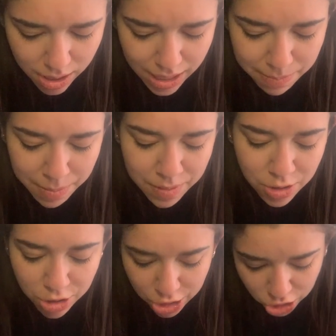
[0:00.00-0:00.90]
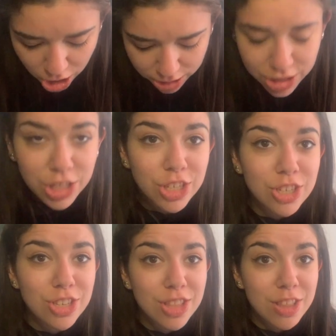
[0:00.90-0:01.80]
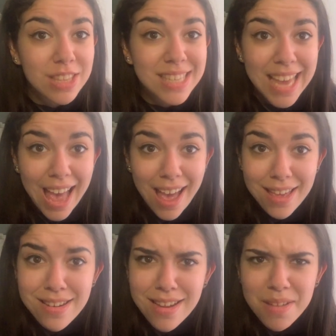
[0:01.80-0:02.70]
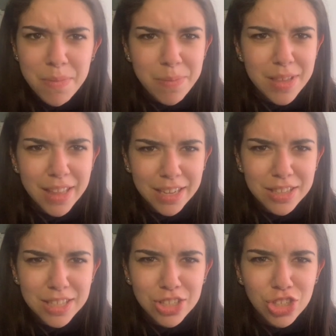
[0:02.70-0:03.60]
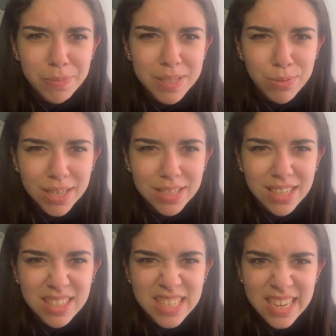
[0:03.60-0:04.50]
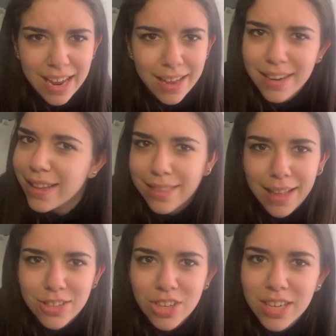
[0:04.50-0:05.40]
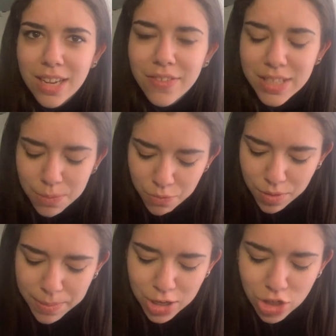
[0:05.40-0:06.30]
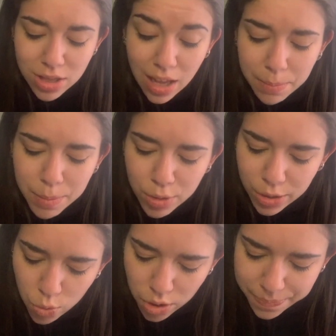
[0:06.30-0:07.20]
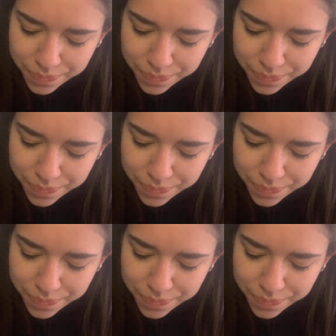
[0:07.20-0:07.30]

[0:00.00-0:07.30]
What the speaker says: And maybe they're going to talk to the dad, and maybe like to Jimmy's Prescott's dad, and that's going to give us some information. That'd be pretty cool.